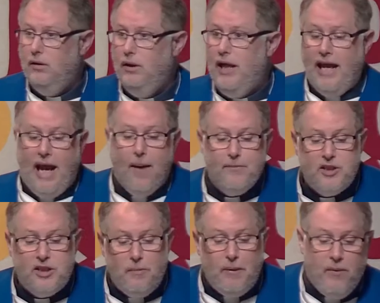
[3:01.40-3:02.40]
He comes to
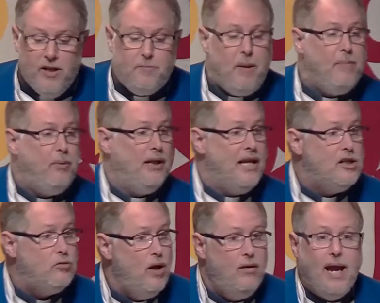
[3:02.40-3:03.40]
be with His people
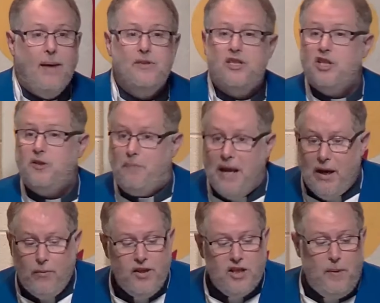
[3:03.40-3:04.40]
Israel. He comes to speak
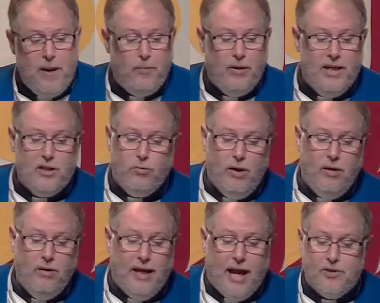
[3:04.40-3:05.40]
with His people Israel.
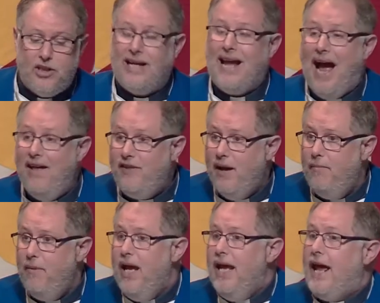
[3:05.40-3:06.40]
He comes to guide them.
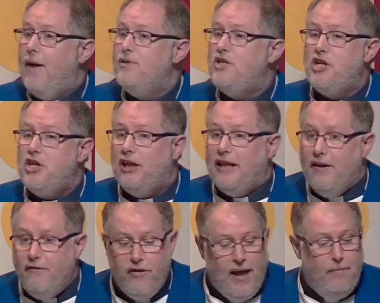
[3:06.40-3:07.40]
He comes to
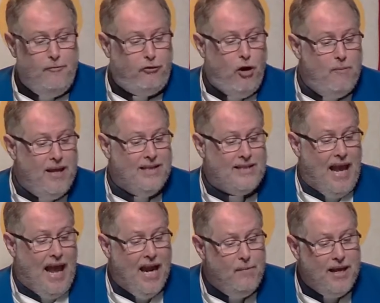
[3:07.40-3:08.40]
deliver them from His
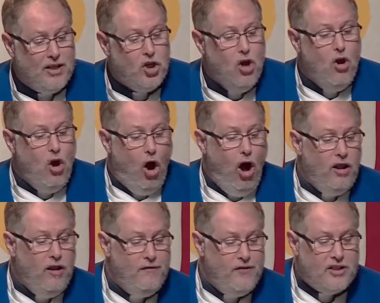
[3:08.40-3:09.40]
enemies. All
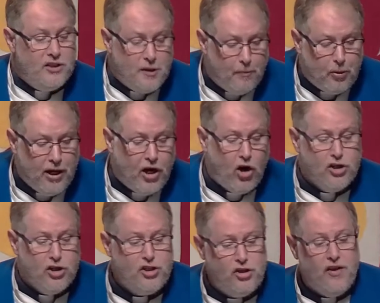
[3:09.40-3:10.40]
of this is a
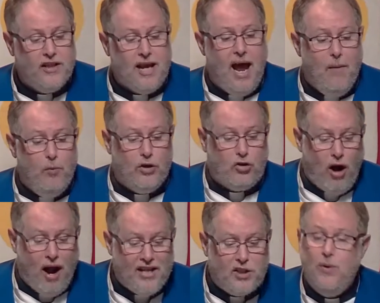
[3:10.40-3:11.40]
precursor to the time when
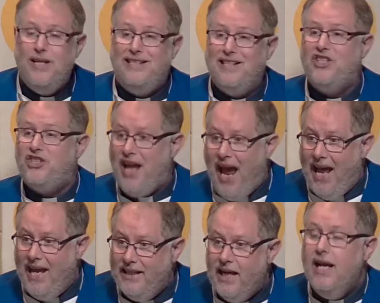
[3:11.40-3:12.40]
Christ would
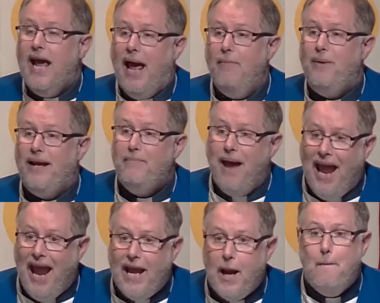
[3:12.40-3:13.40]
descend and be
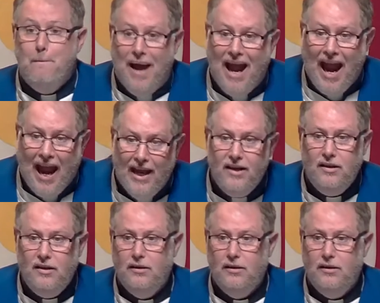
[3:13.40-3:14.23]
made man